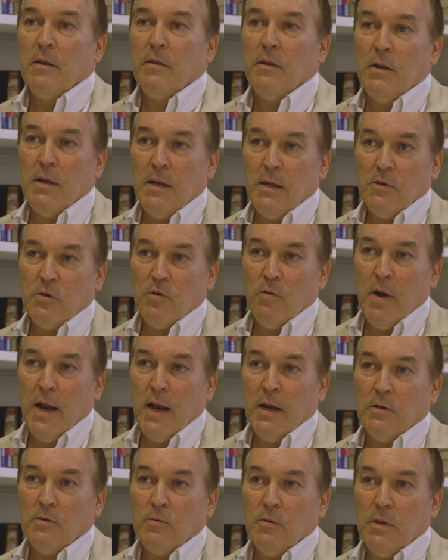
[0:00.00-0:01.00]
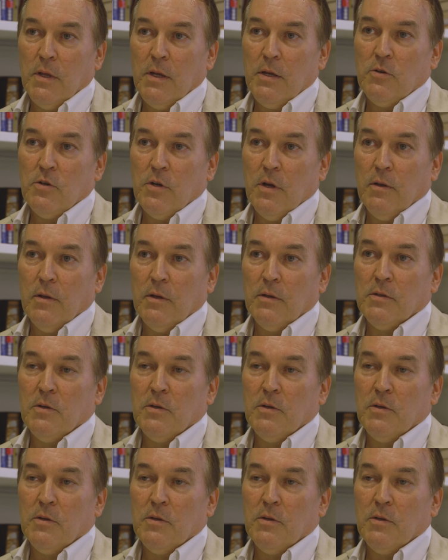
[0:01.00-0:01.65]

that interact with each other.